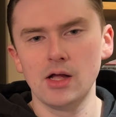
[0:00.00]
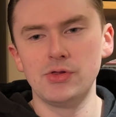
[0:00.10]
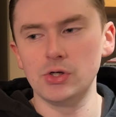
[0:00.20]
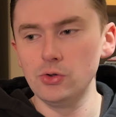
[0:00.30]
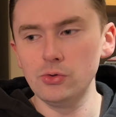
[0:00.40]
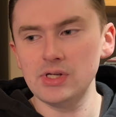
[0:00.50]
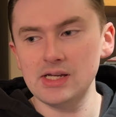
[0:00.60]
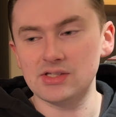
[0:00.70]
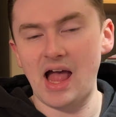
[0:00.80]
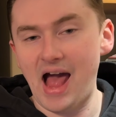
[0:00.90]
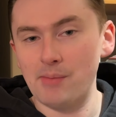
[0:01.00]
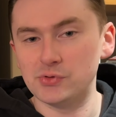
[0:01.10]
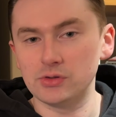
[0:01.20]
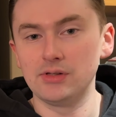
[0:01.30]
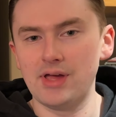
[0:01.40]
The oud is
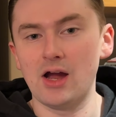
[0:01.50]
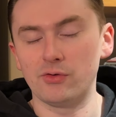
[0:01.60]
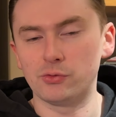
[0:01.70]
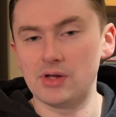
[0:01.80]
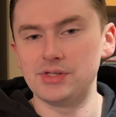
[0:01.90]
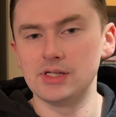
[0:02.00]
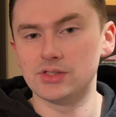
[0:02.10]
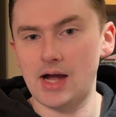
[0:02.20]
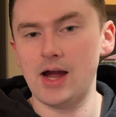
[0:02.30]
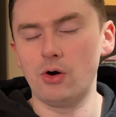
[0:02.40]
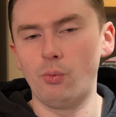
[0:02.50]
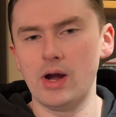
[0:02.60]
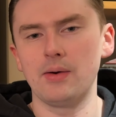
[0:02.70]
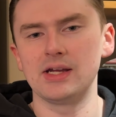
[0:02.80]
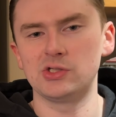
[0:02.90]
absolutely there throughout the entire
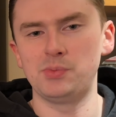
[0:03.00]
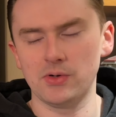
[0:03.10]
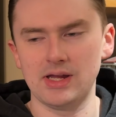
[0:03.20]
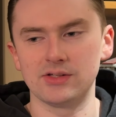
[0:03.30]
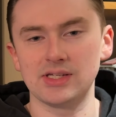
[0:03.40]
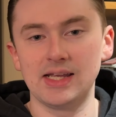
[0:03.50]
wear experience.